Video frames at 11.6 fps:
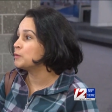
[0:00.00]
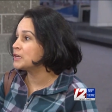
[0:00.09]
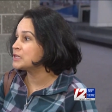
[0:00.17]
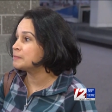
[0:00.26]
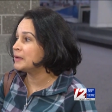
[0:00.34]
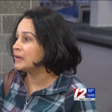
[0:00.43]

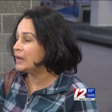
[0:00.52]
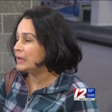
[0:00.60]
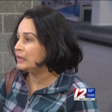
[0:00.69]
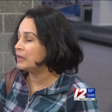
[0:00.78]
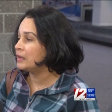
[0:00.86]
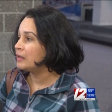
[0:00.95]
we spent
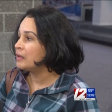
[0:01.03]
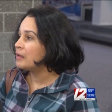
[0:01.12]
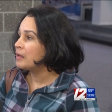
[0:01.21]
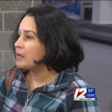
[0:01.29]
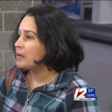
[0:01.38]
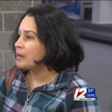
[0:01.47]
like a,
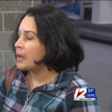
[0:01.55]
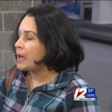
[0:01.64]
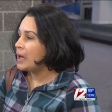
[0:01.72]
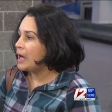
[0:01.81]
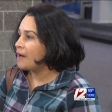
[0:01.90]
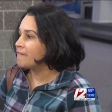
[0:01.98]

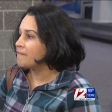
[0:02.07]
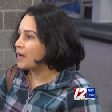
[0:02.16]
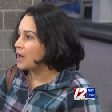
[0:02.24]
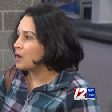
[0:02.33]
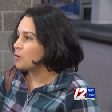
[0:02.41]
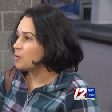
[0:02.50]
uh,
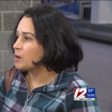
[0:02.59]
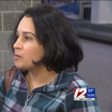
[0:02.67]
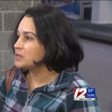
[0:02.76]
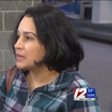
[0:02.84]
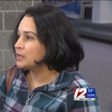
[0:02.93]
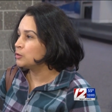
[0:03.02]
about, I
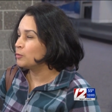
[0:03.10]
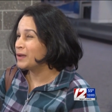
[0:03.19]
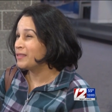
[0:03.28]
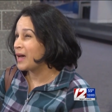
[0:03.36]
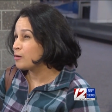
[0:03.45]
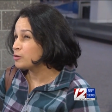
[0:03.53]
would say,
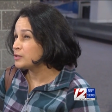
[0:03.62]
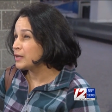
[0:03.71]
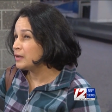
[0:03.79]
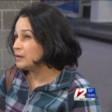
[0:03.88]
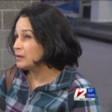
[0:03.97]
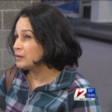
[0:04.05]

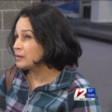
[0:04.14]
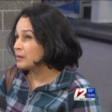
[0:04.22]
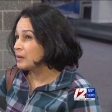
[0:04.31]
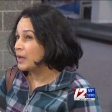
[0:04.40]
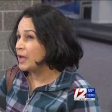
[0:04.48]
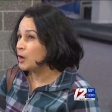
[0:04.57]
3000
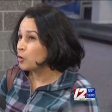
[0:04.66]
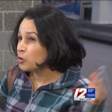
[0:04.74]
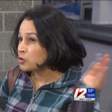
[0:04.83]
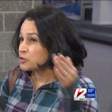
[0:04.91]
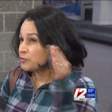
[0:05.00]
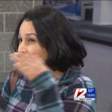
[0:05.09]
in
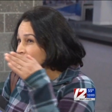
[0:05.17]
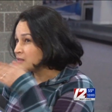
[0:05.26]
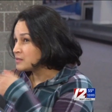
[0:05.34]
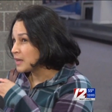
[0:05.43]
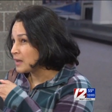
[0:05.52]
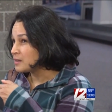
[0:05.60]
all those
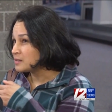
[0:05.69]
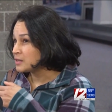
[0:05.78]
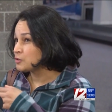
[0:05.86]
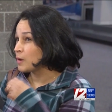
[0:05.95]
flights canceled.